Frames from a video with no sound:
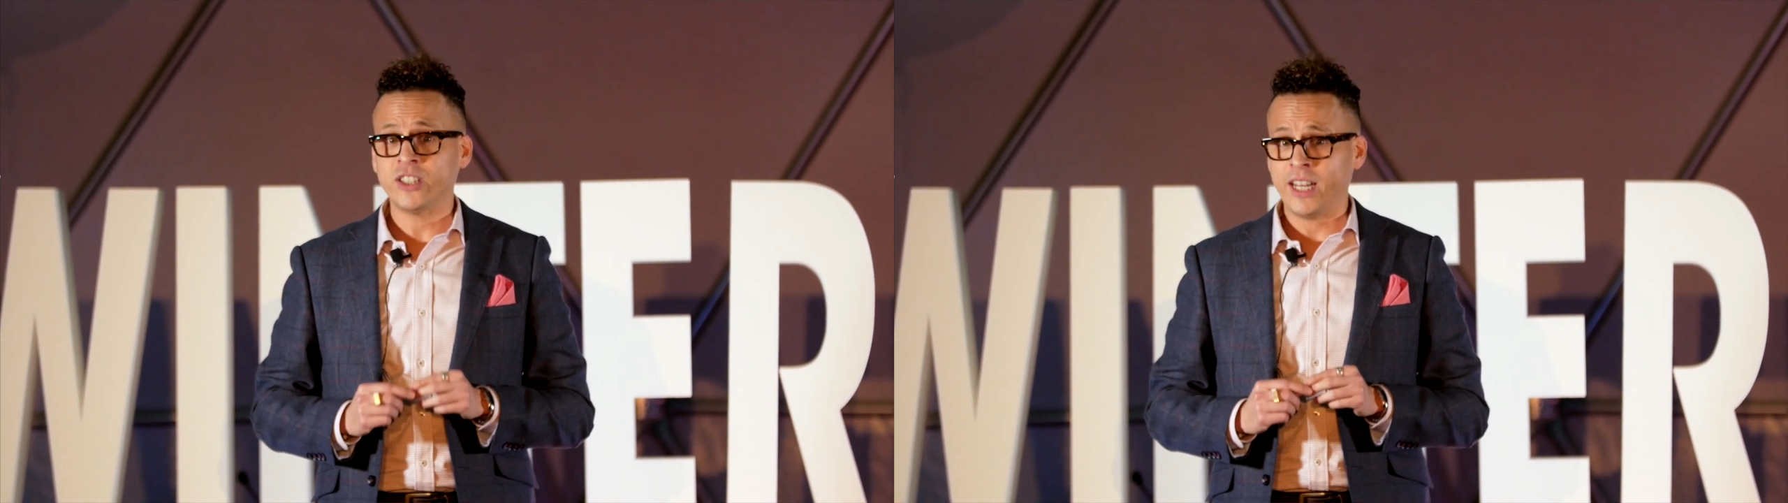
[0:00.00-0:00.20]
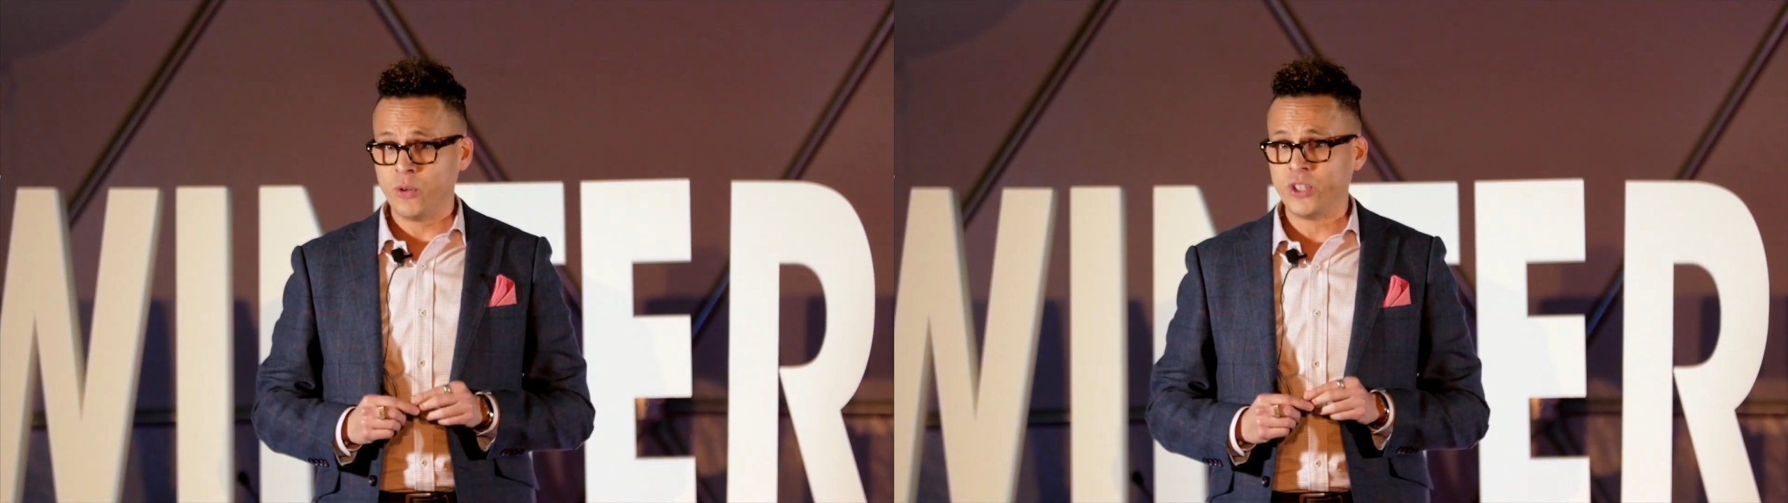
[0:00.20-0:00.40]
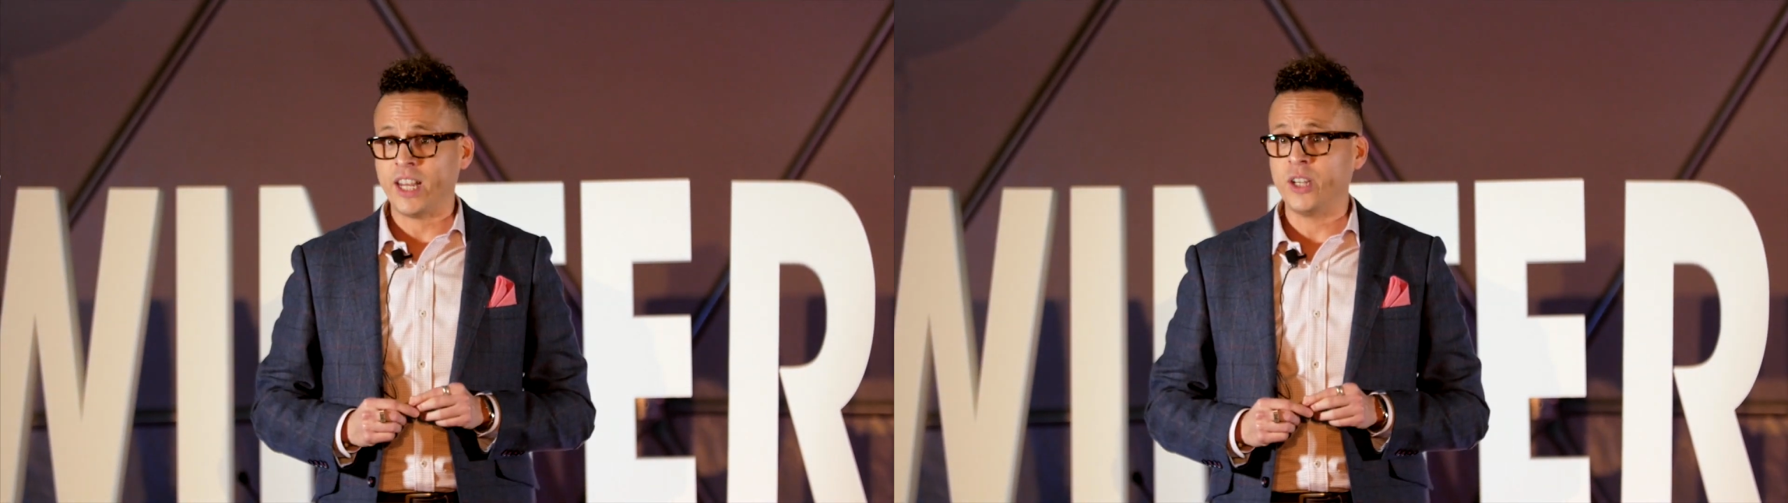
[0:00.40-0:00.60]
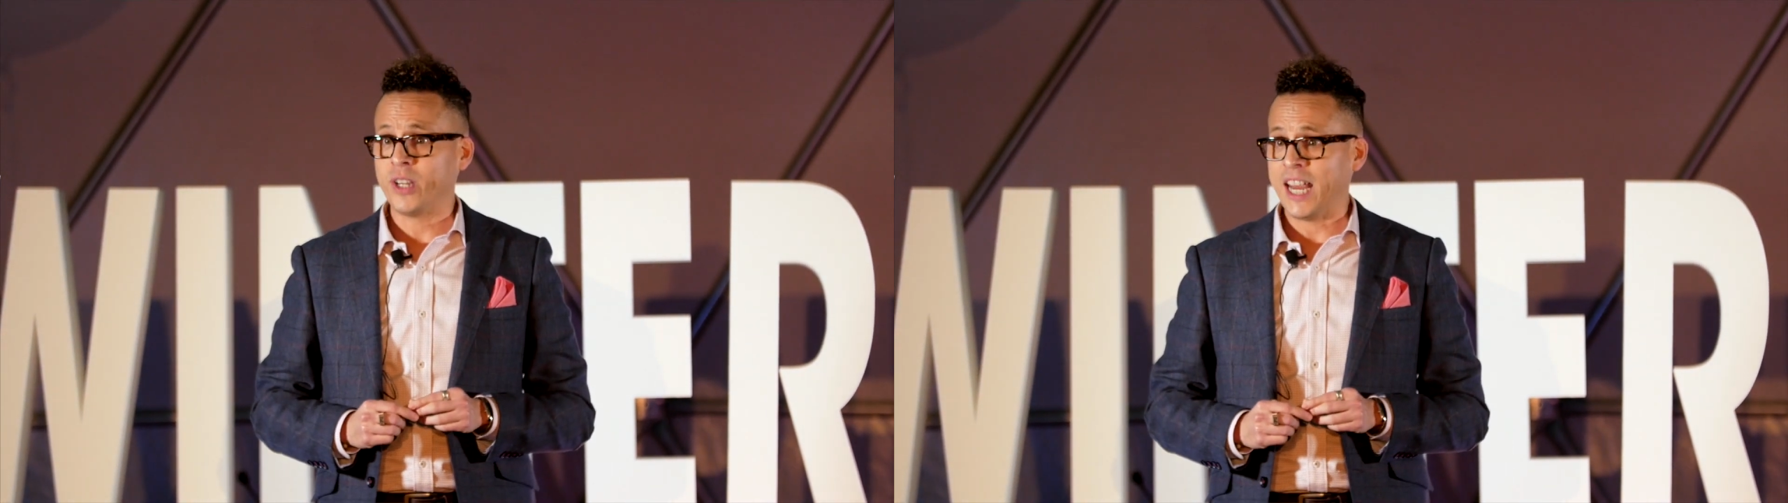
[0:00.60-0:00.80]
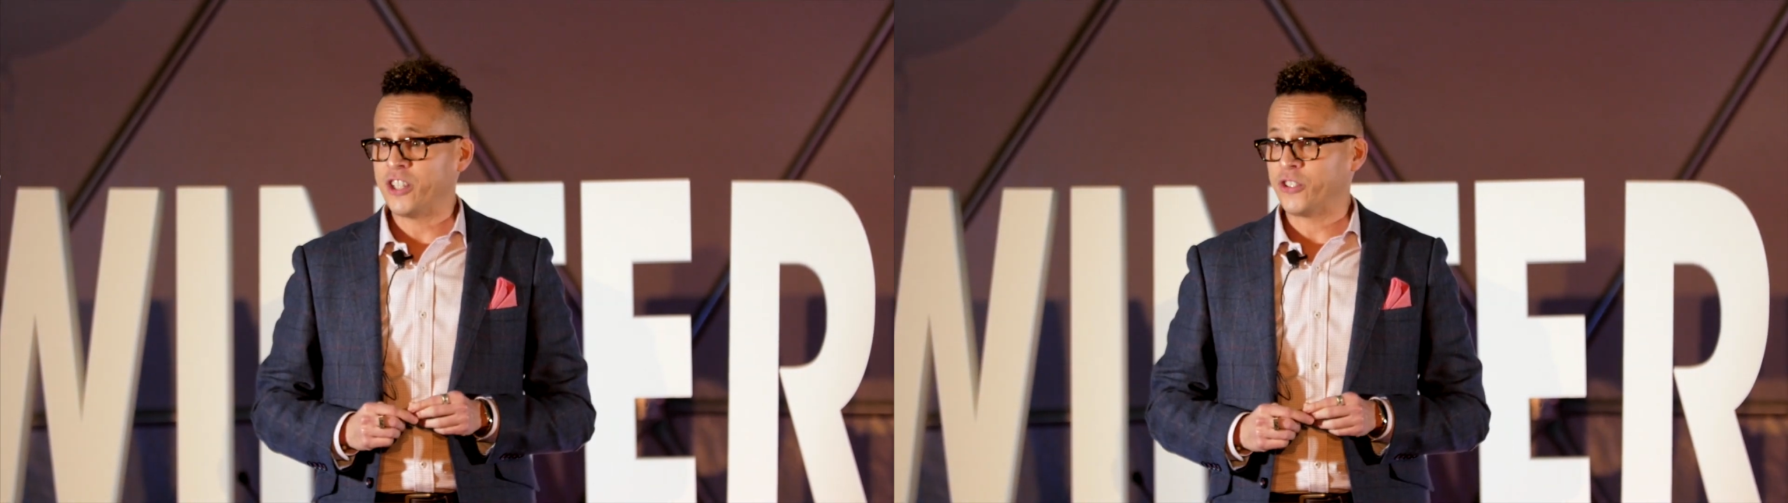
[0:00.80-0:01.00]
language
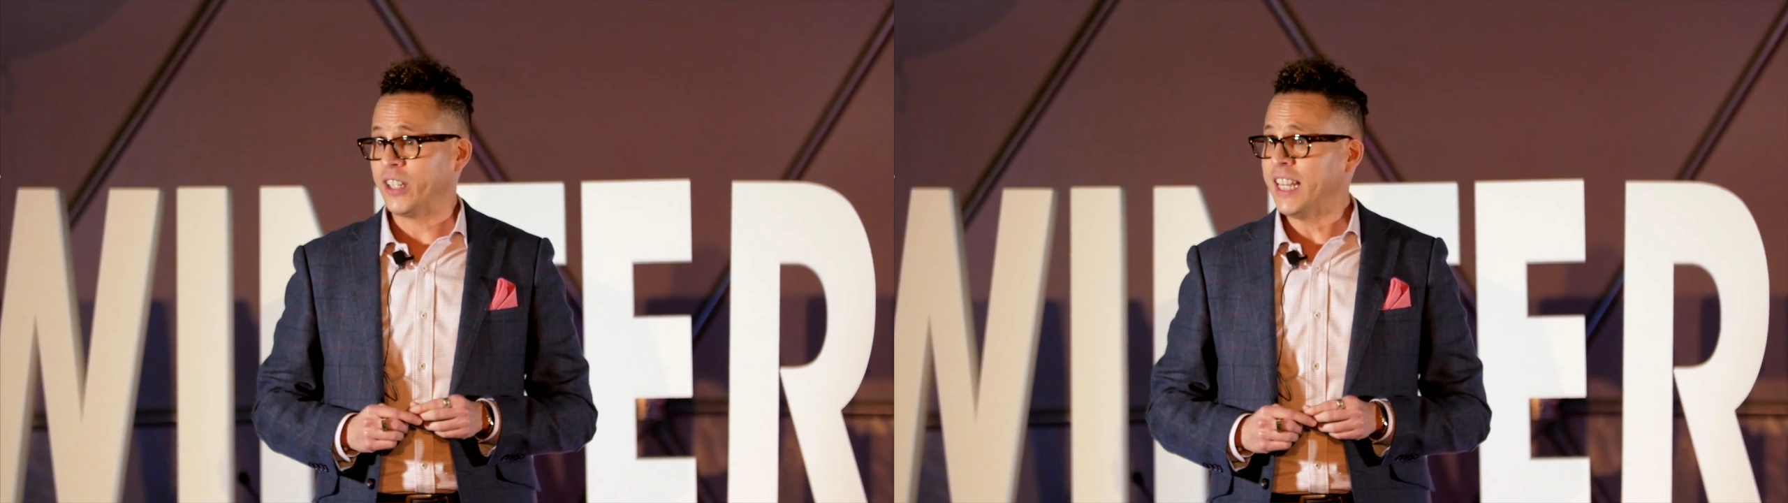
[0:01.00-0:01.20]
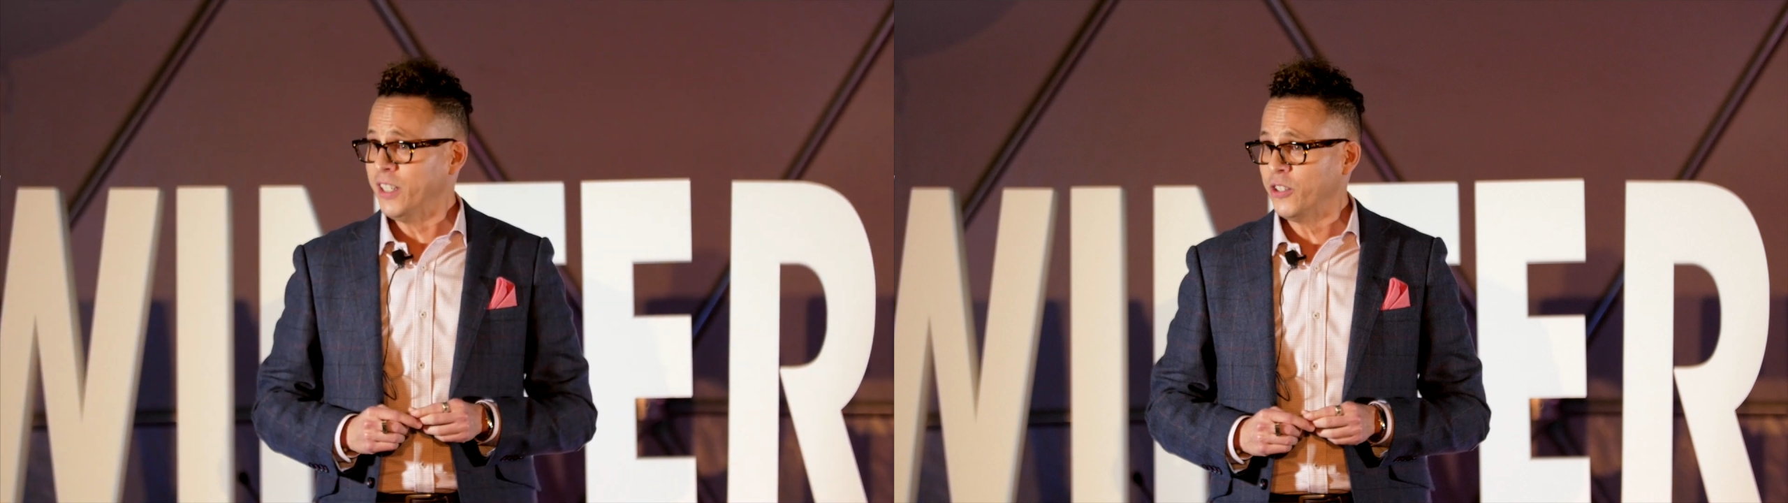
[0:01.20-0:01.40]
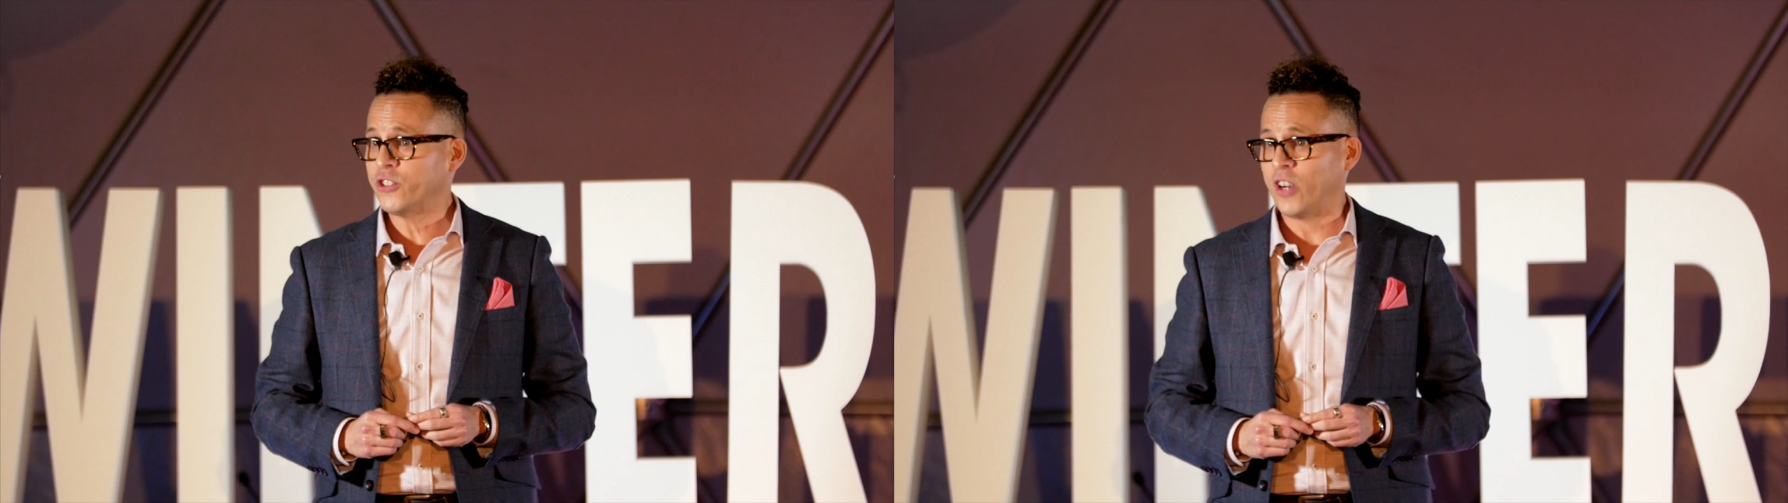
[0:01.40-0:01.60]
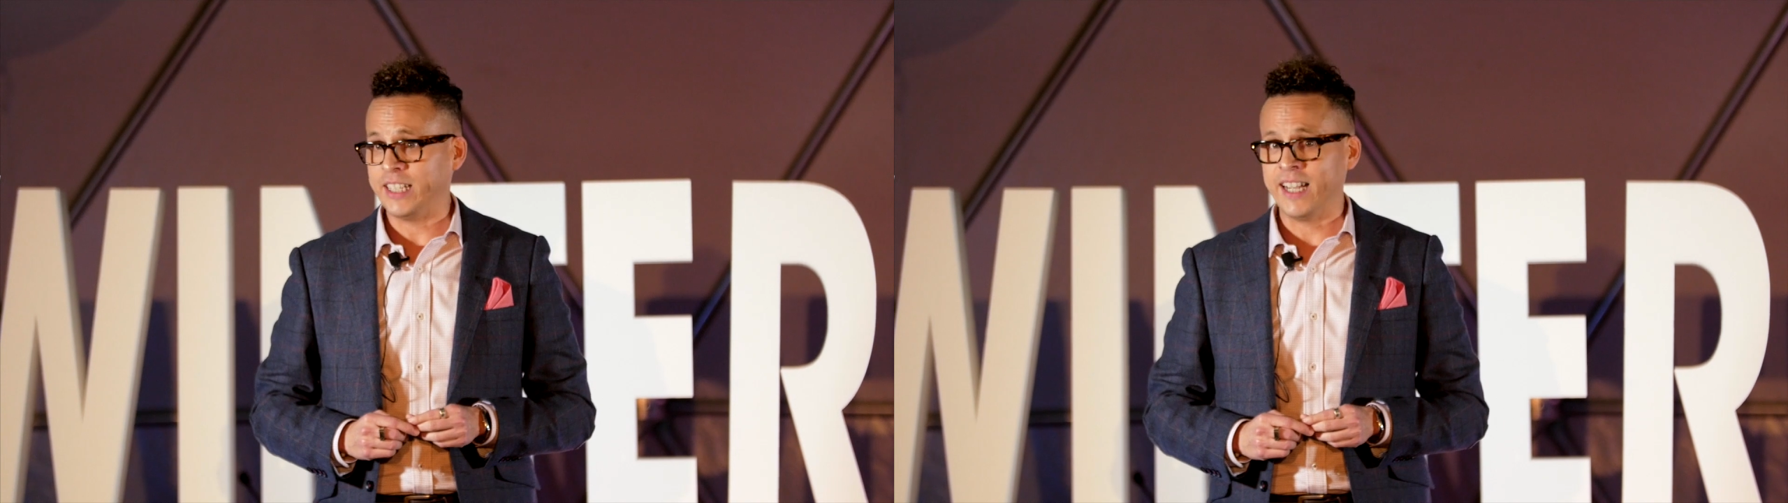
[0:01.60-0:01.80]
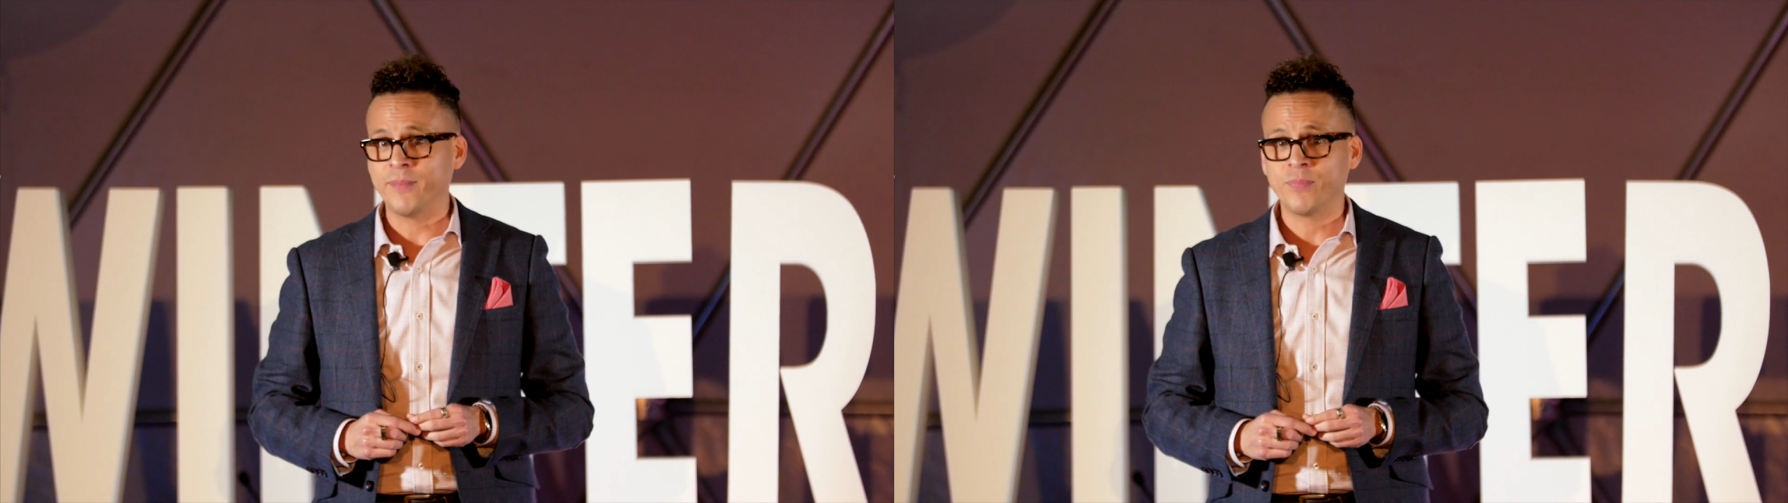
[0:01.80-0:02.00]
education in
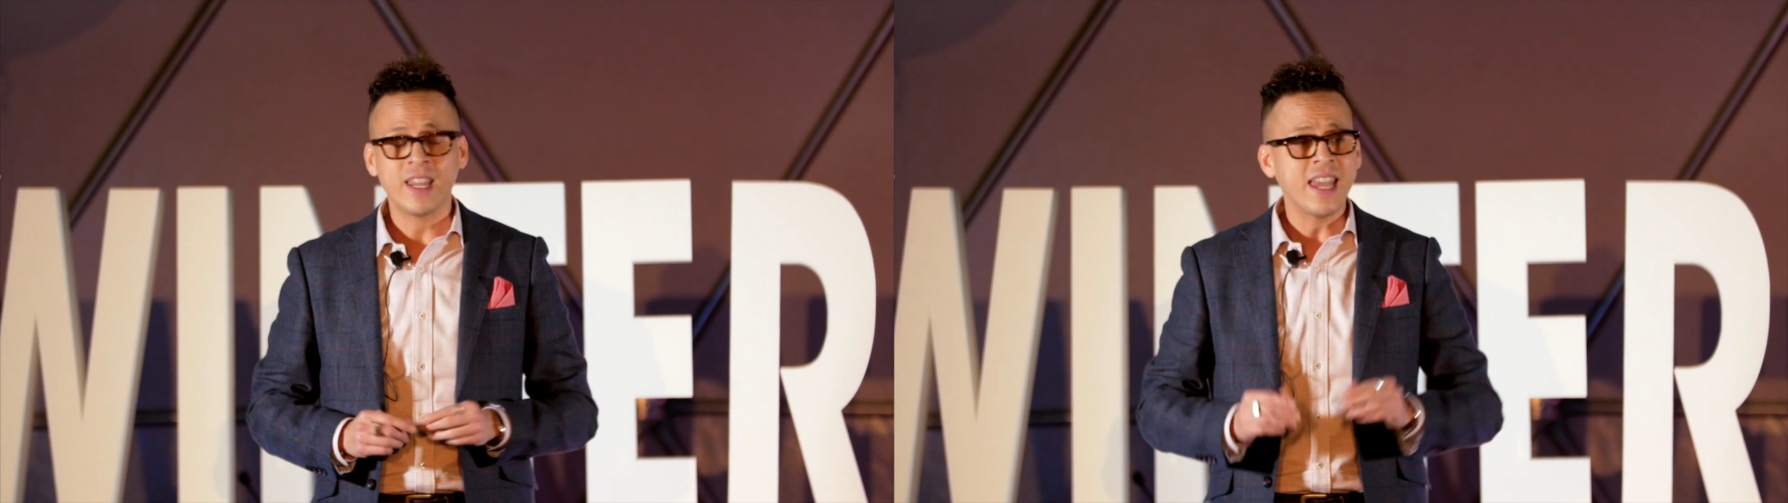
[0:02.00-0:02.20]
Australia